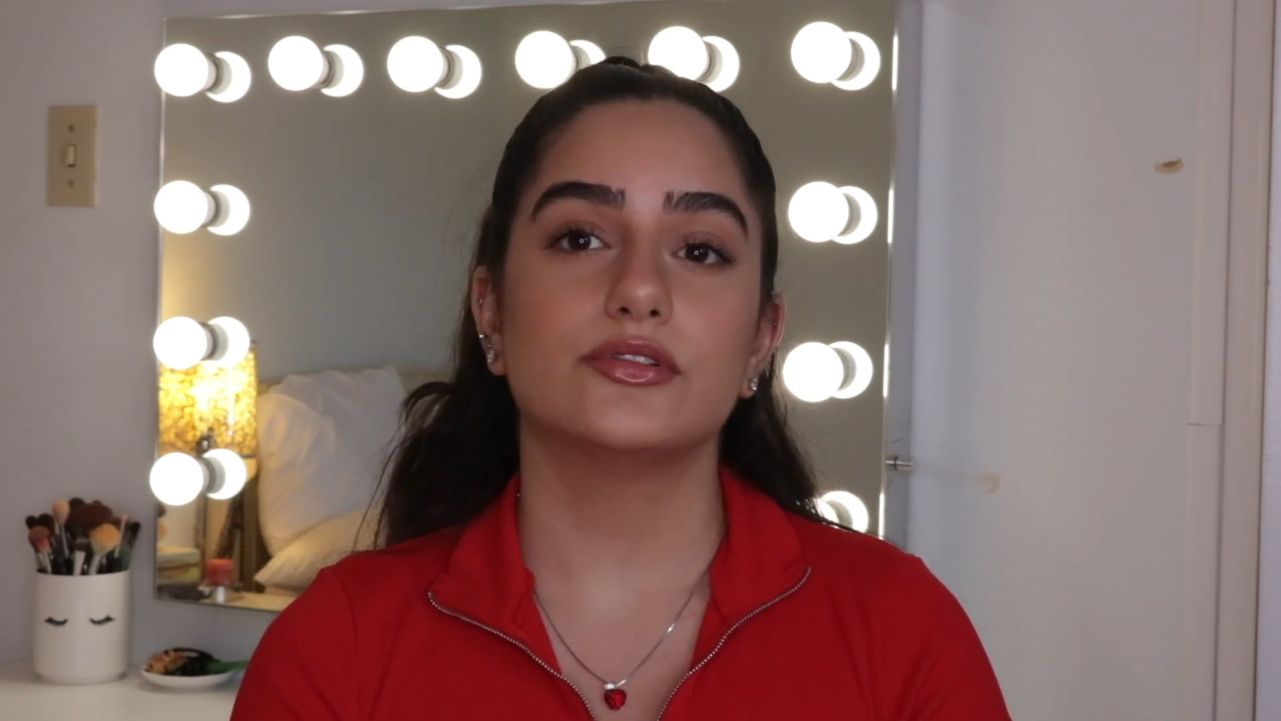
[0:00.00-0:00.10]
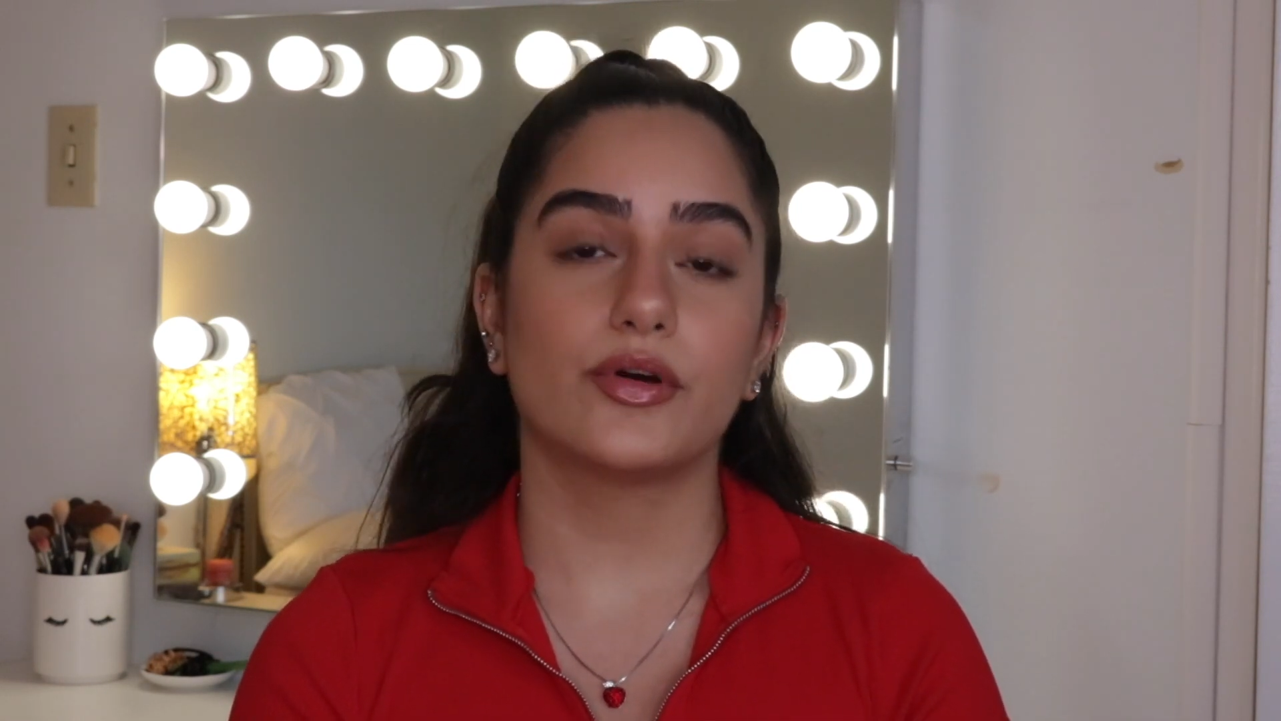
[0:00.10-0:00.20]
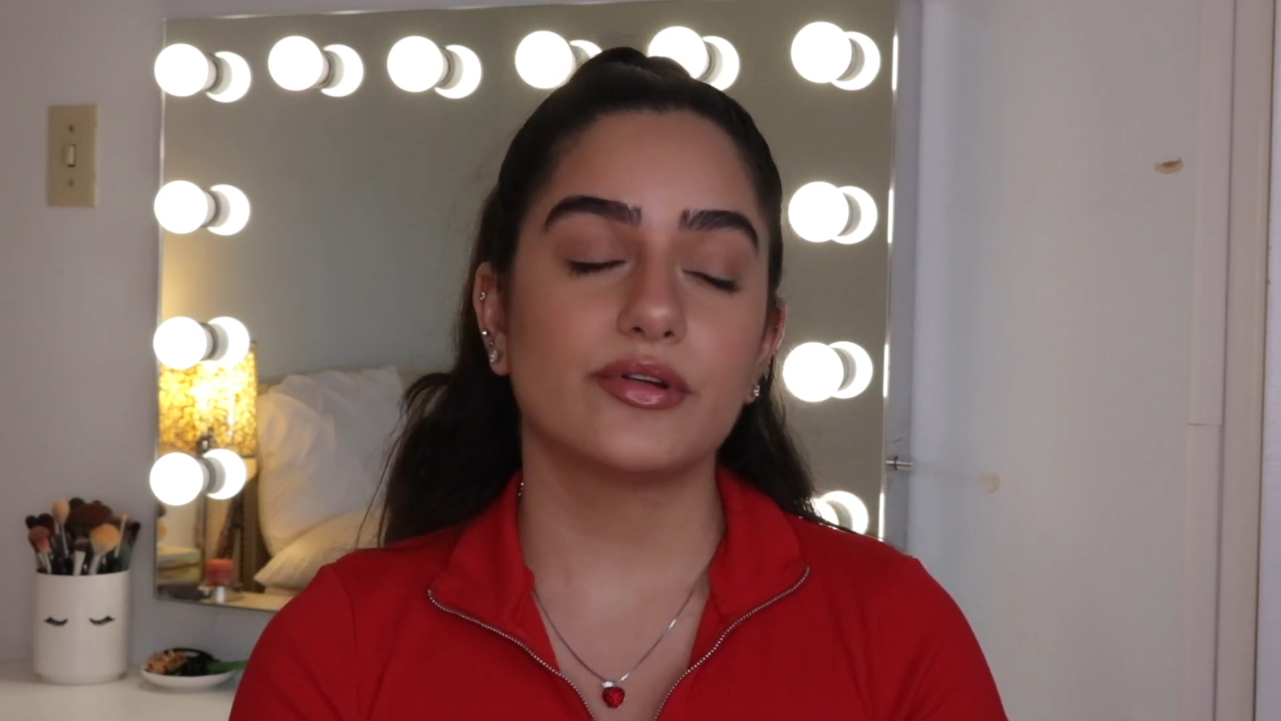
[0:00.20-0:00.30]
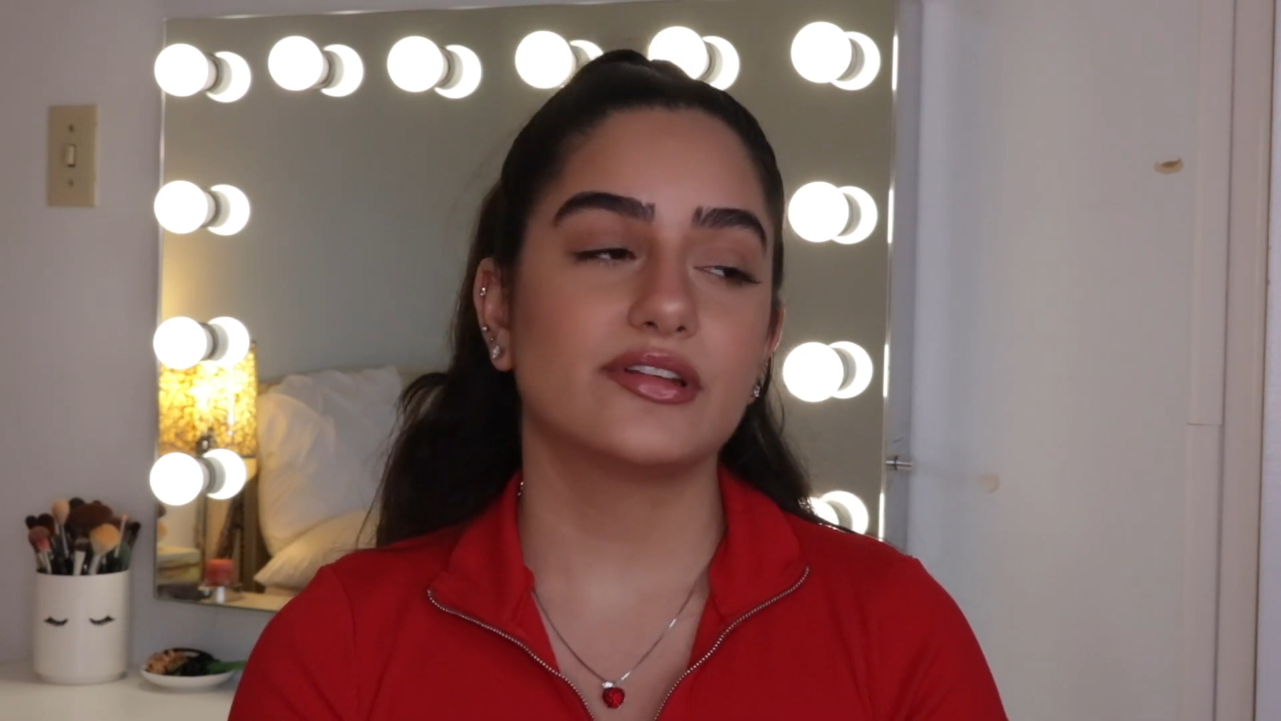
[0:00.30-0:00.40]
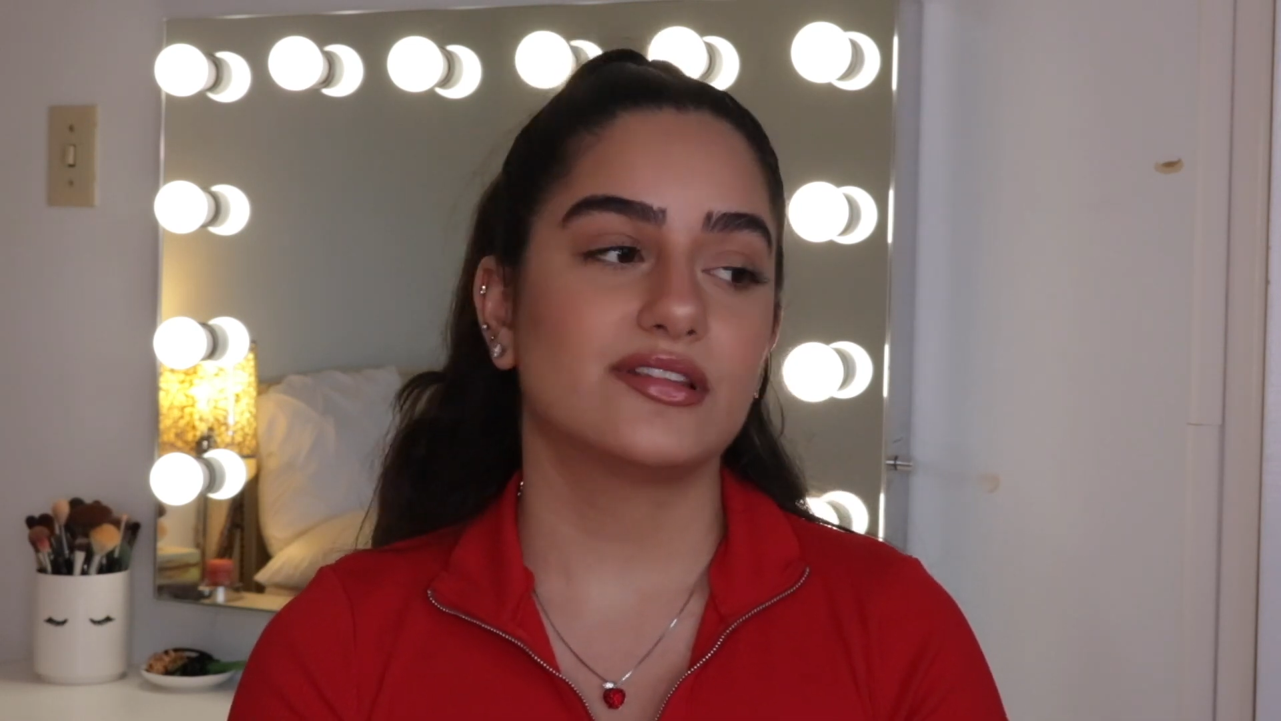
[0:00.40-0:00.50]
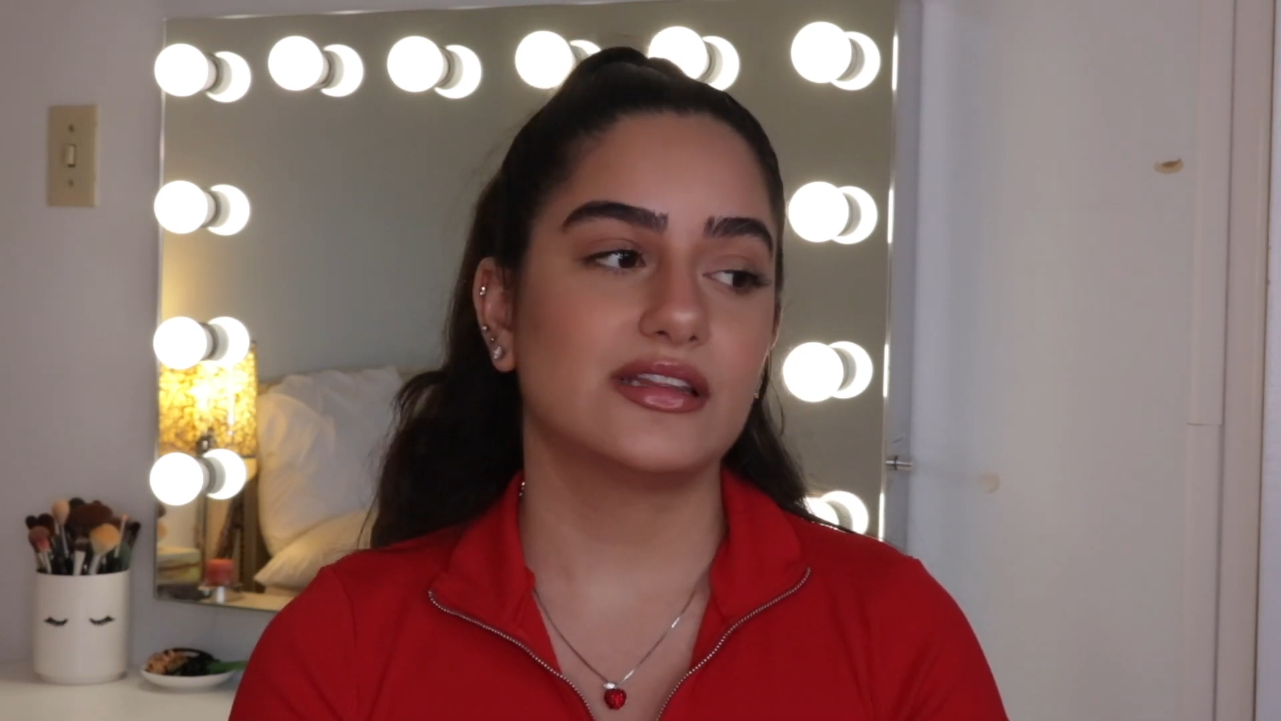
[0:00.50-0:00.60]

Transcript: notice